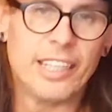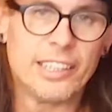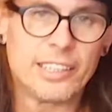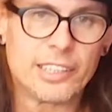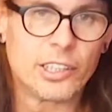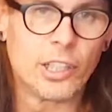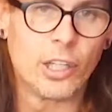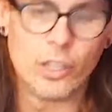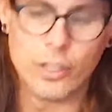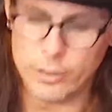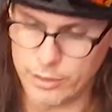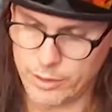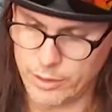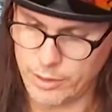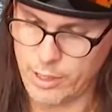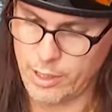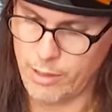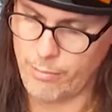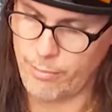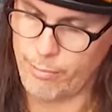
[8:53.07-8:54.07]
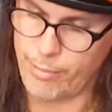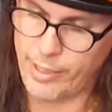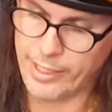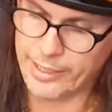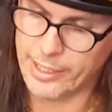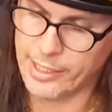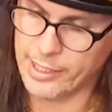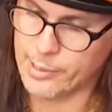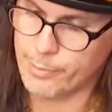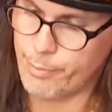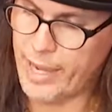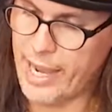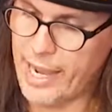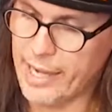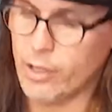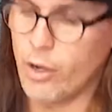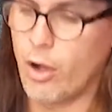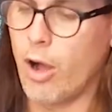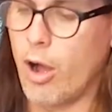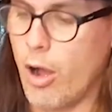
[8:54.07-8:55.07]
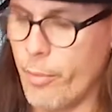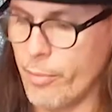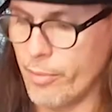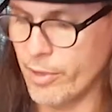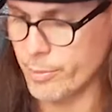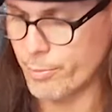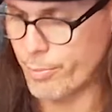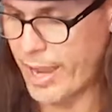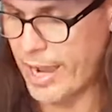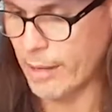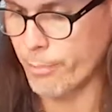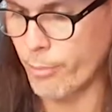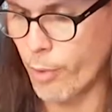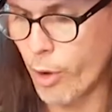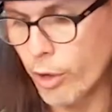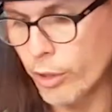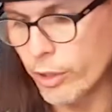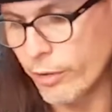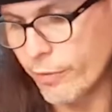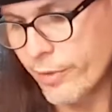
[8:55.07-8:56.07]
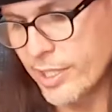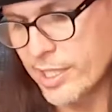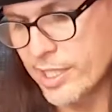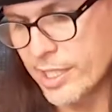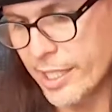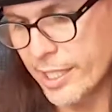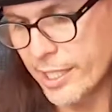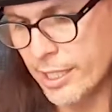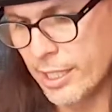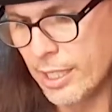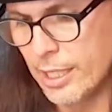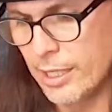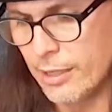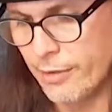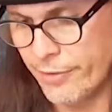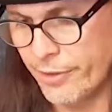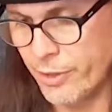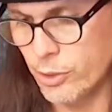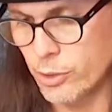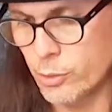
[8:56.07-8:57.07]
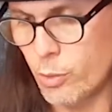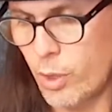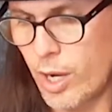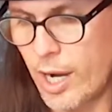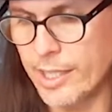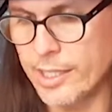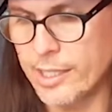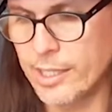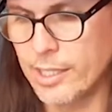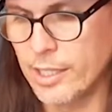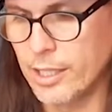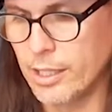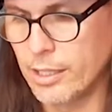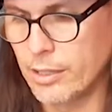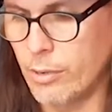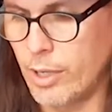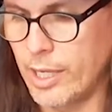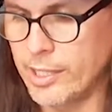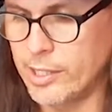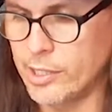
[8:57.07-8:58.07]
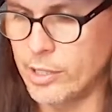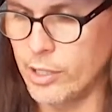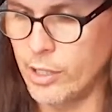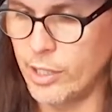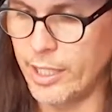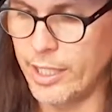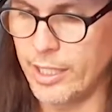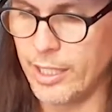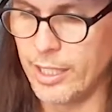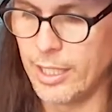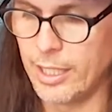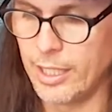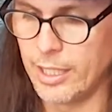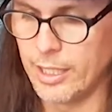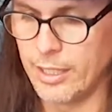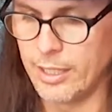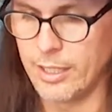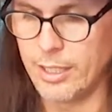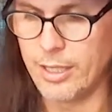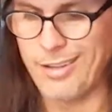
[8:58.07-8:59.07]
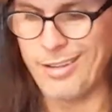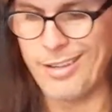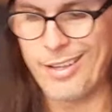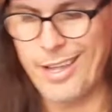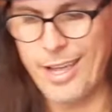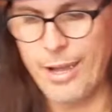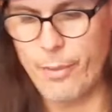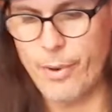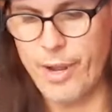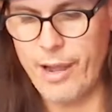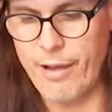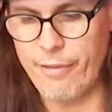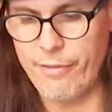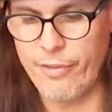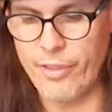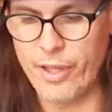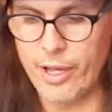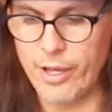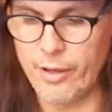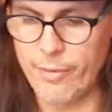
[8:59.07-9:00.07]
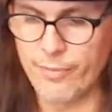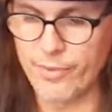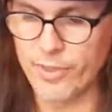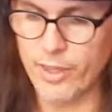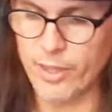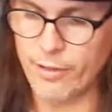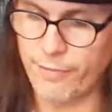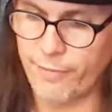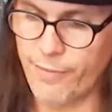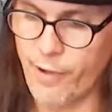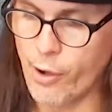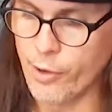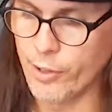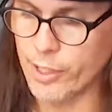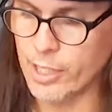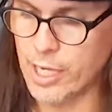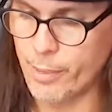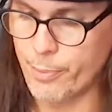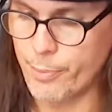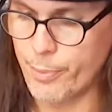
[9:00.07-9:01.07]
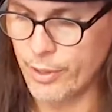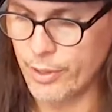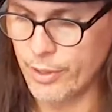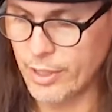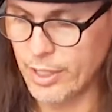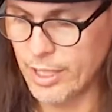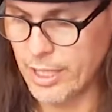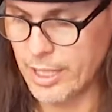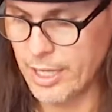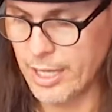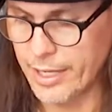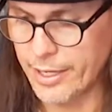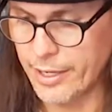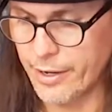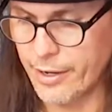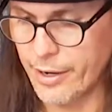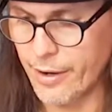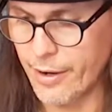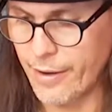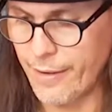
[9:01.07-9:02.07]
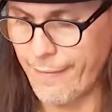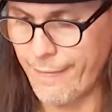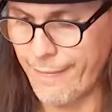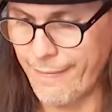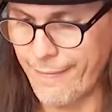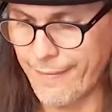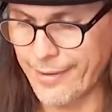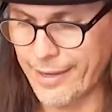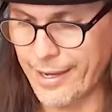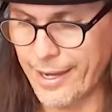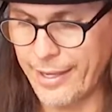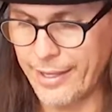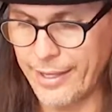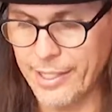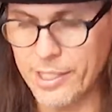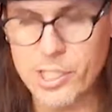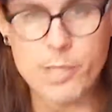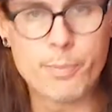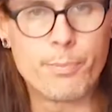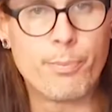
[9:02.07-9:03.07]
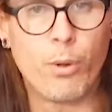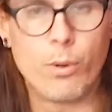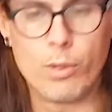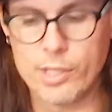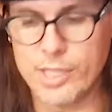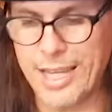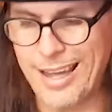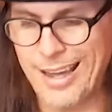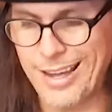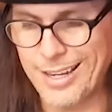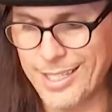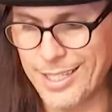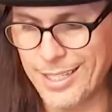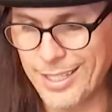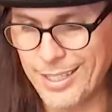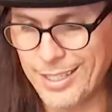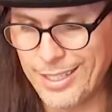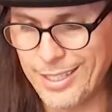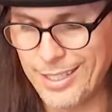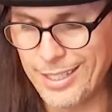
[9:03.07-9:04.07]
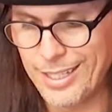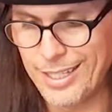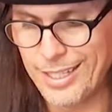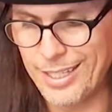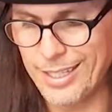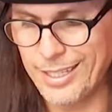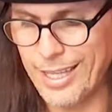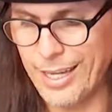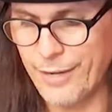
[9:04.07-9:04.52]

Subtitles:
so. But this back arm, this backbone of this thing feels quite sturdy. Here we have the phone clip. I don't know. Okay, it just pulls out. That